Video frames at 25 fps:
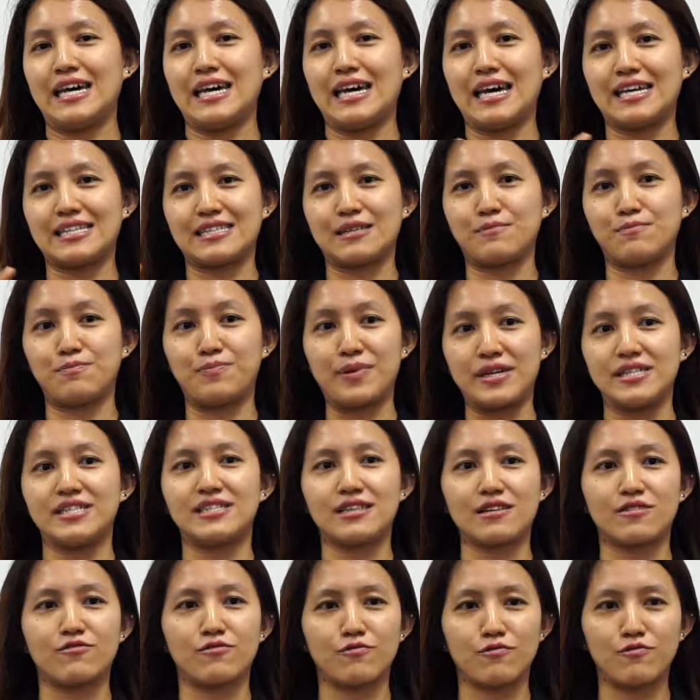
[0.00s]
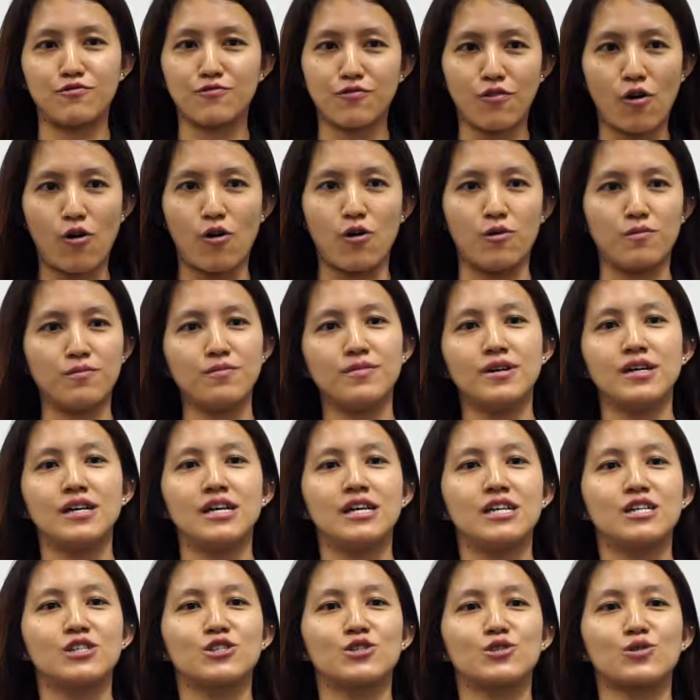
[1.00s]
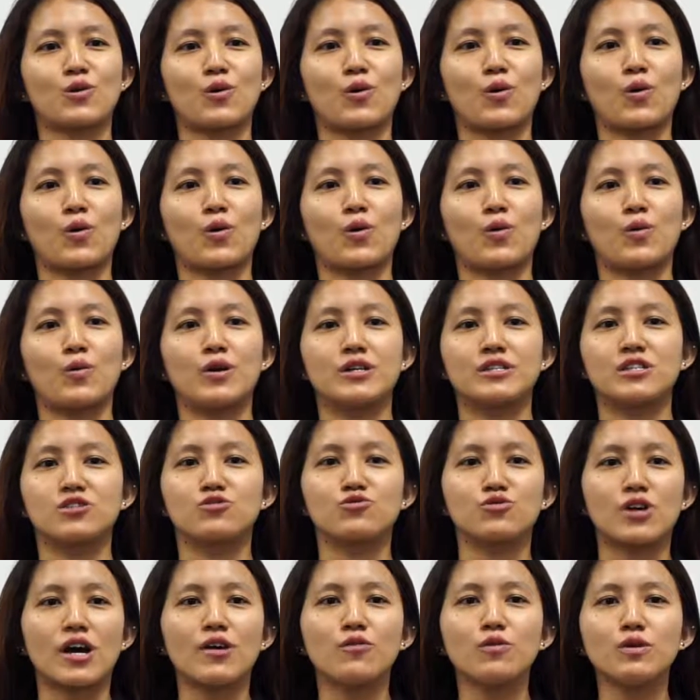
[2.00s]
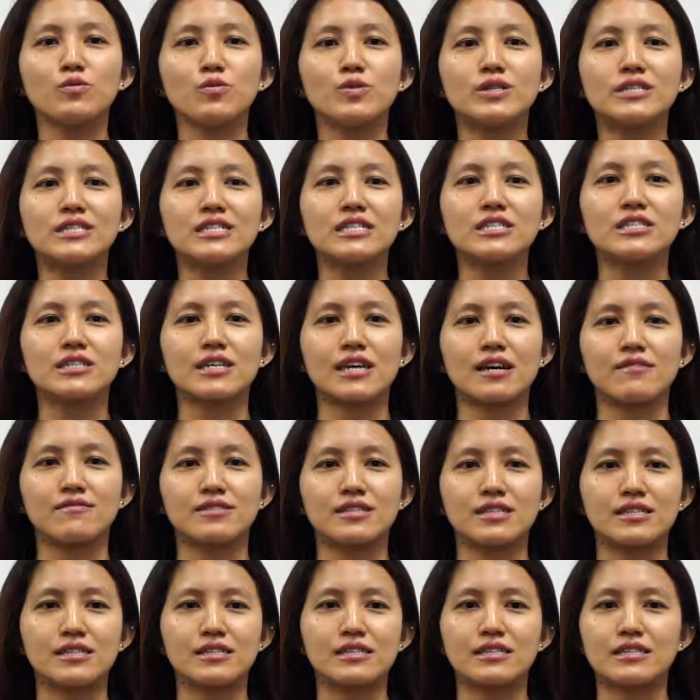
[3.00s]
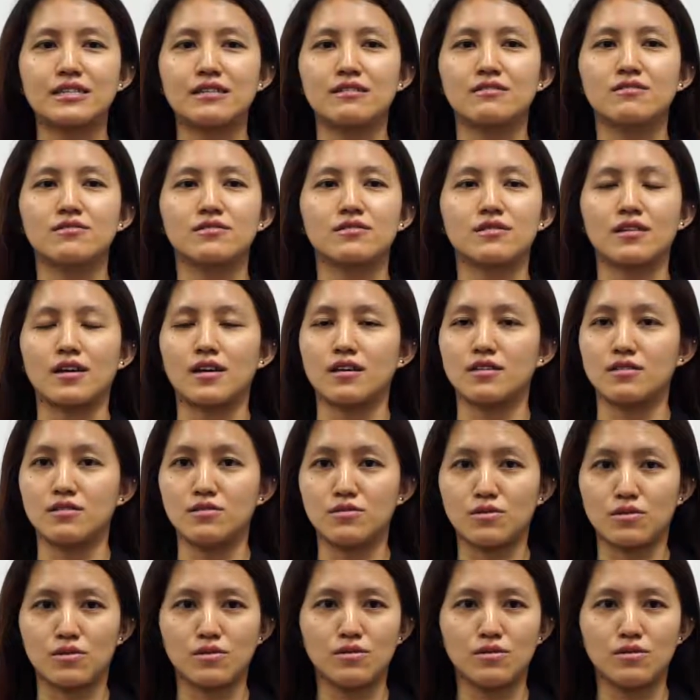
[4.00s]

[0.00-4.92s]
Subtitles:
as a basic form. So the driver will need to have certain skills like,